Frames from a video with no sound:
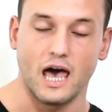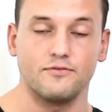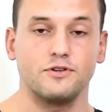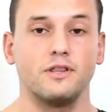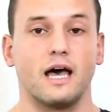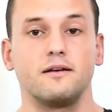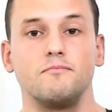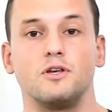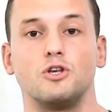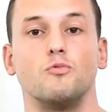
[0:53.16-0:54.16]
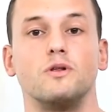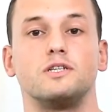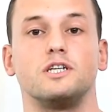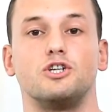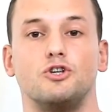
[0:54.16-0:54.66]
After that, you will
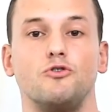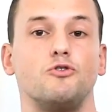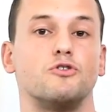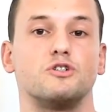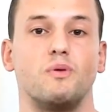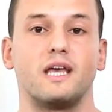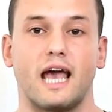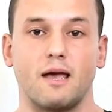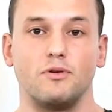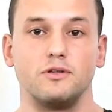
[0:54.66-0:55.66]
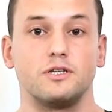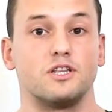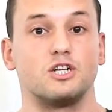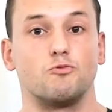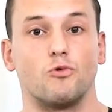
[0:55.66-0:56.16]
see two USB
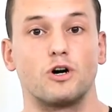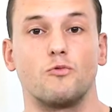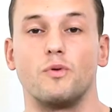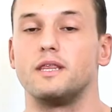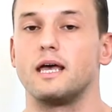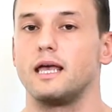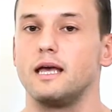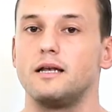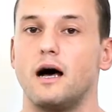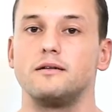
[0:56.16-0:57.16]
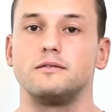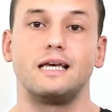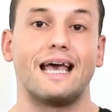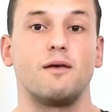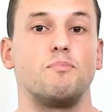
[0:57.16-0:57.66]
cables that work with the Eonon
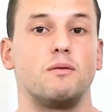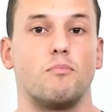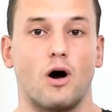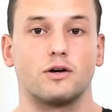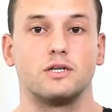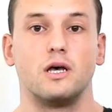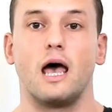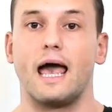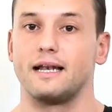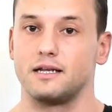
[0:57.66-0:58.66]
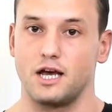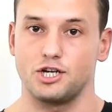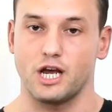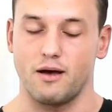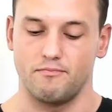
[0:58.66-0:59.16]
DAB box and a
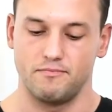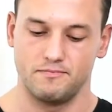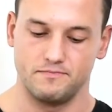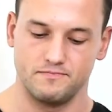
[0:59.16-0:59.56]
dashcam.